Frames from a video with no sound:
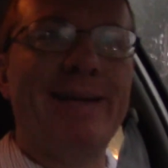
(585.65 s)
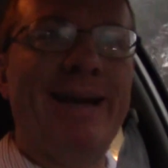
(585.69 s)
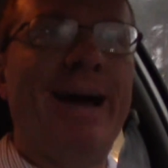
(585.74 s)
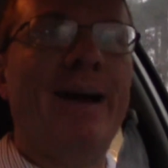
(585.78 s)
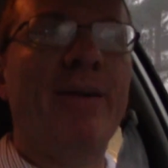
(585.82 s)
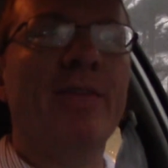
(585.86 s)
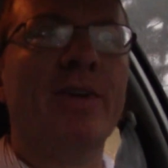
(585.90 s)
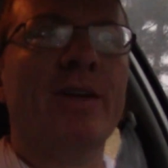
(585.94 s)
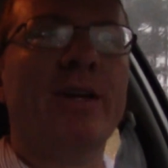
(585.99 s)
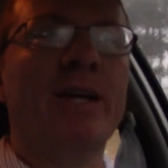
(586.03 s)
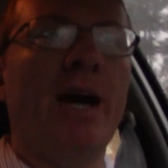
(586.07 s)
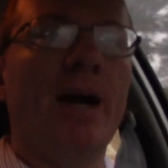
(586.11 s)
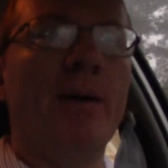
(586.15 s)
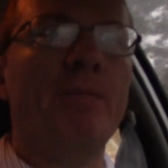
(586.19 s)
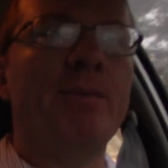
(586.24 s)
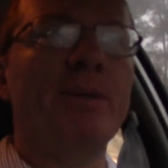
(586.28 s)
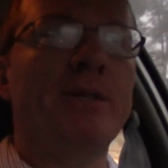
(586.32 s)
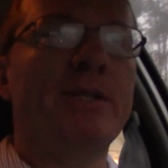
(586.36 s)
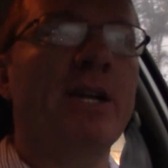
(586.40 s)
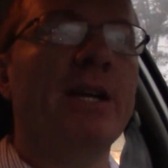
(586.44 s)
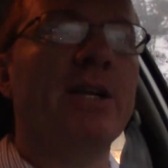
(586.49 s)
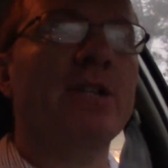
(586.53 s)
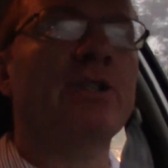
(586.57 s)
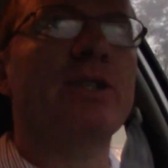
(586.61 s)
down the
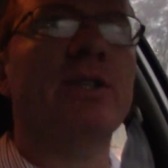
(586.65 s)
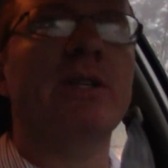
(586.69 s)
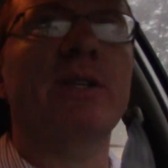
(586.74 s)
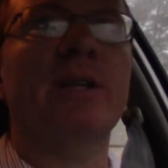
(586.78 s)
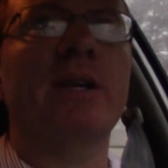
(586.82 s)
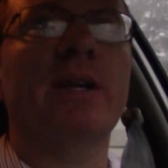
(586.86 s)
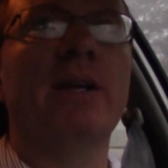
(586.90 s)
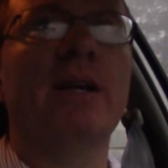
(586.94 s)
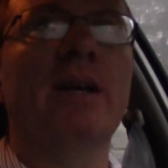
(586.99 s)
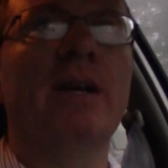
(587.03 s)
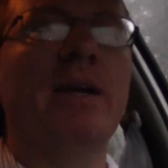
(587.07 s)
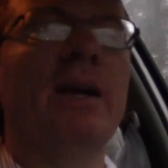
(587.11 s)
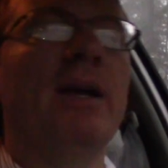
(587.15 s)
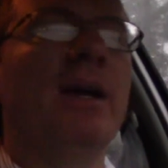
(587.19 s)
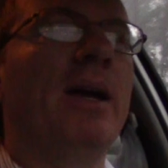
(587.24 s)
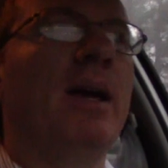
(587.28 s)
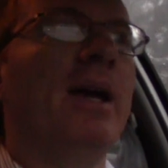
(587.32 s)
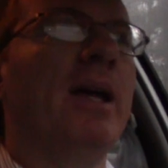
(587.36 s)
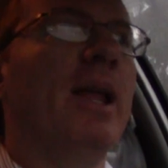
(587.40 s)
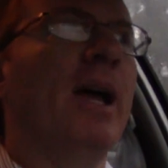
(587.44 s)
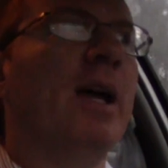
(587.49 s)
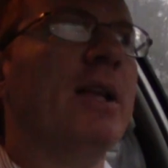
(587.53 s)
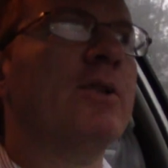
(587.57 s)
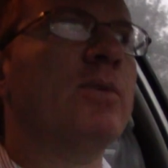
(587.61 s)
competition.
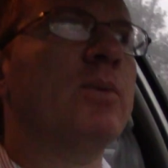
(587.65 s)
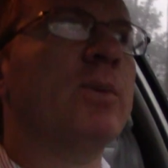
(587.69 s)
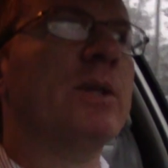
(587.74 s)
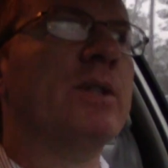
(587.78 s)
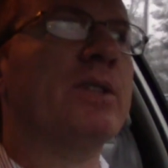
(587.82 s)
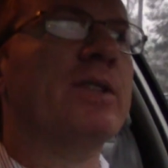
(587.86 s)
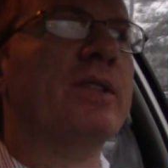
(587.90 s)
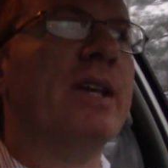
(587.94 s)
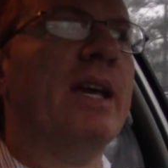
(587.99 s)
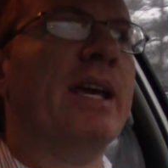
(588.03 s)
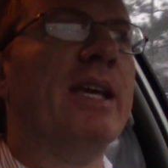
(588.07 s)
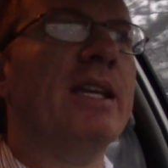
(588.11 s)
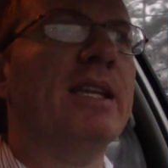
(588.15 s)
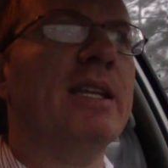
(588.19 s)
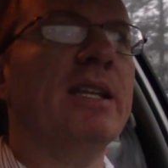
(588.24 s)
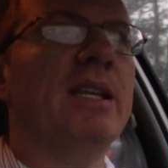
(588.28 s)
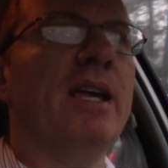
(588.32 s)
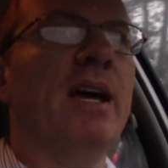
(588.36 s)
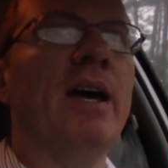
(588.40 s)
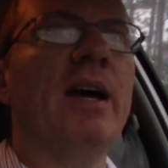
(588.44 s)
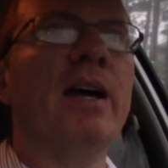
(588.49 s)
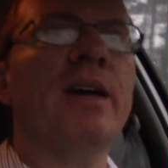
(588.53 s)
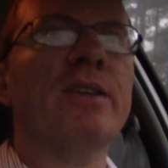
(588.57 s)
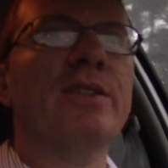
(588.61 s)
That's what Satan
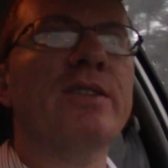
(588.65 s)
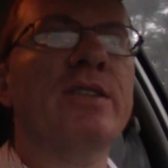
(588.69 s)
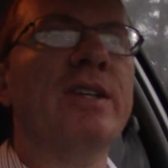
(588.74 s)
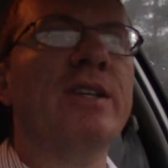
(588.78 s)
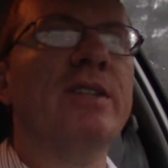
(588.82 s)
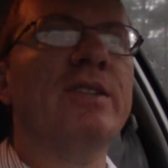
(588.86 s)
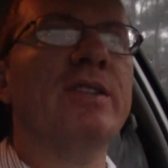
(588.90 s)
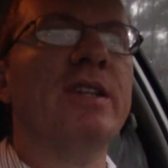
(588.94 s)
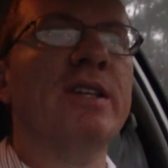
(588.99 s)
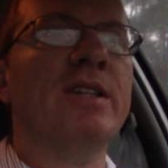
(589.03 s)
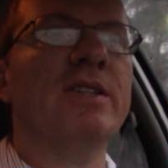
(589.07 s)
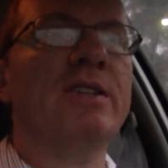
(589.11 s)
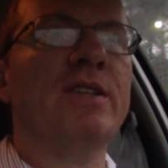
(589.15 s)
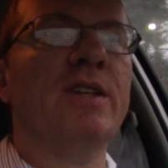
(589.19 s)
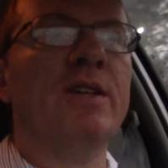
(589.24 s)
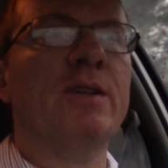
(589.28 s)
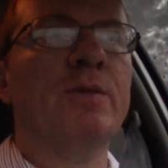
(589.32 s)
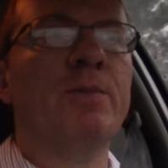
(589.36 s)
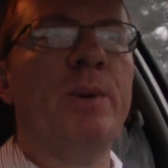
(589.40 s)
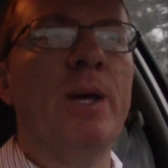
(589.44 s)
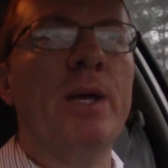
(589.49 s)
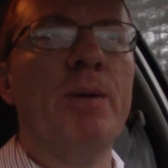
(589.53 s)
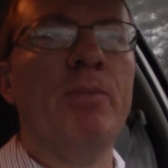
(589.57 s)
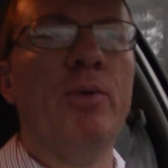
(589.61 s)
does. He sees
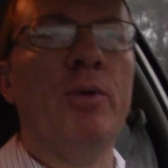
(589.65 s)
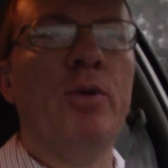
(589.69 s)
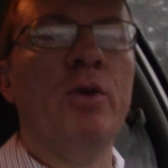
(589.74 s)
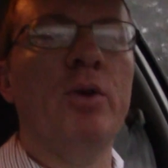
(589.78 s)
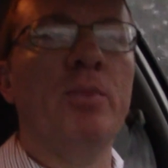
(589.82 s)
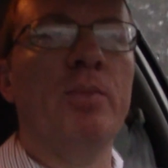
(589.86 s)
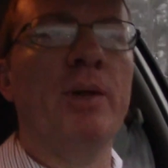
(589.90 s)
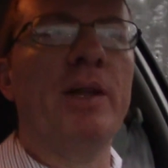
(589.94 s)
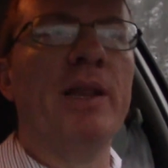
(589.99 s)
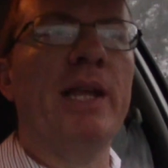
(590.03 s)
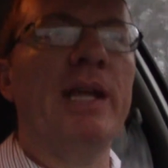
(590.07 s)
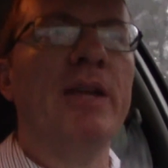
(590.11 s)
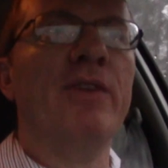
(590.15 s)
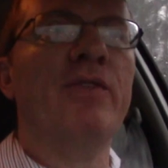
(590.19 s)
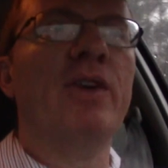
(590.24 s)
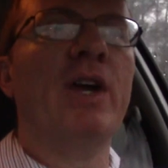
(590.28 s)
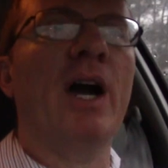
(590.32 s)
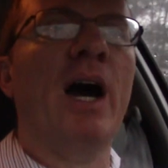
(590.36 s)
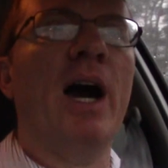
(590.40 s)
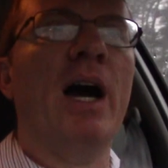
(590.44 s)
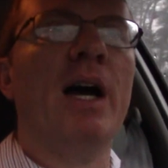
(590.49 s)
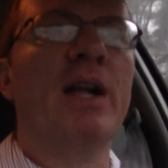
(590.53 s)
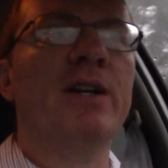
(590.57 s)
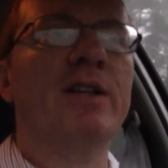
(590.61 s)
these people who believe
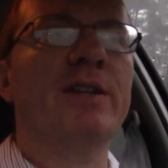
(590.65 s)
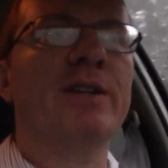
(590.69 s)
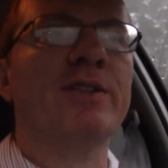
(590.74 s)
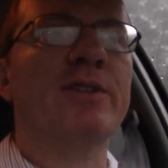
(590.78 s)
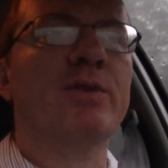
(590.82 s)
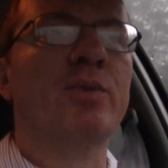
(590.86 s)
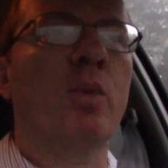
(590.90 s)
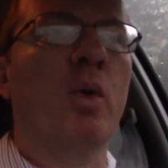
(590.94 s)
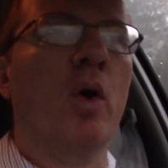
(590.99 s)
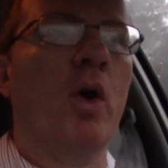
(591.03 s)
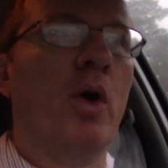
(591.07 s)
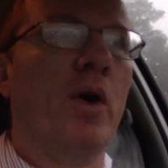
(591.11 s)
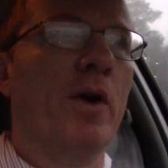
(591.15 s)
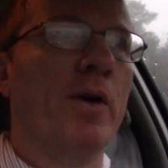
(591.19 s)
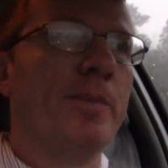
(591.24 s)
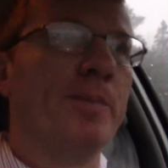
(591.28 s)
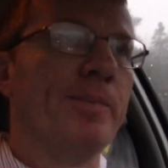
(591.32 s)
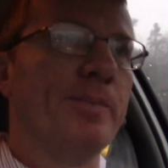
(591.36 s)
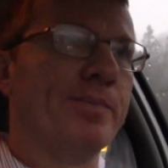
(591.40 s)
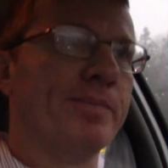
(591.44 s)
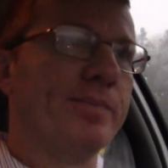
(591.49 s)
God and His Word,